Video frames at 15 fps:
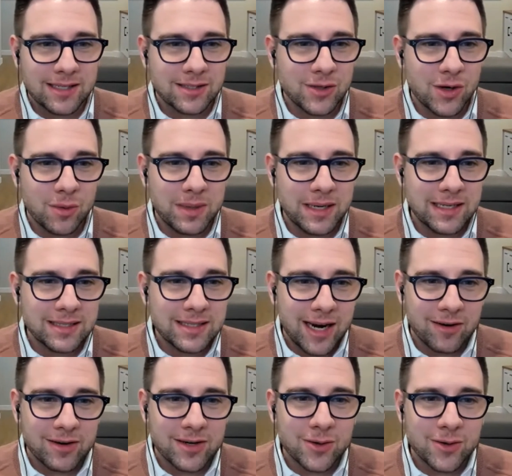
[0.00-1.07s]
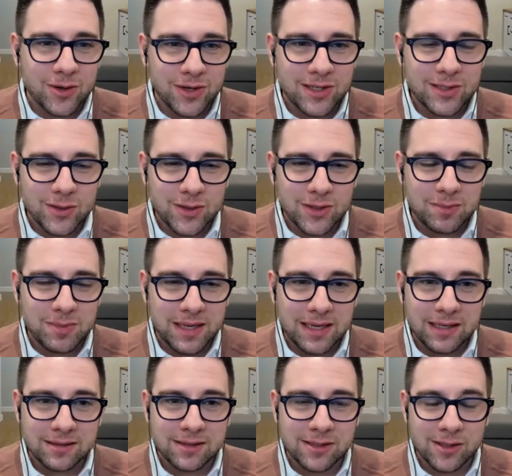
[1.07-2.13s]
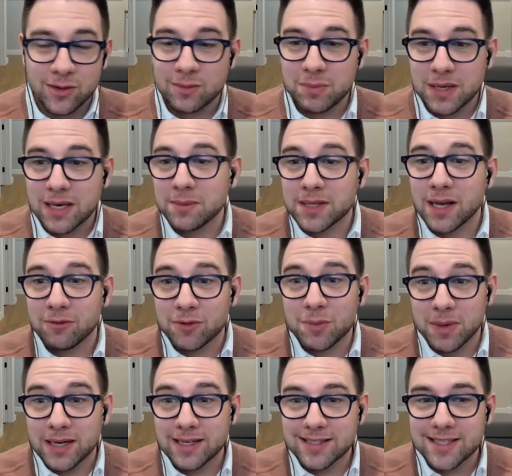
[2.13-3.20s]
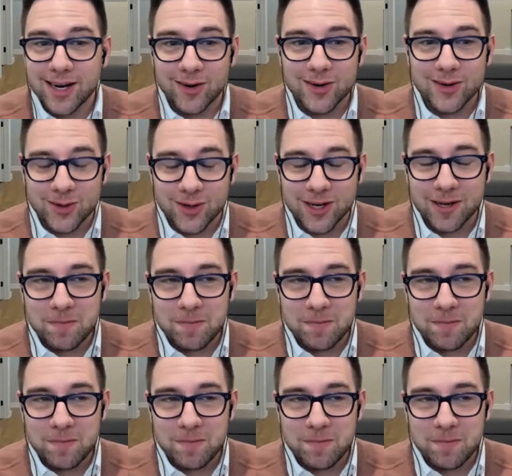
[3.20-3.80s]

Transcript: It's nobody's territory, so to speak. And so it becomes everybody's territory.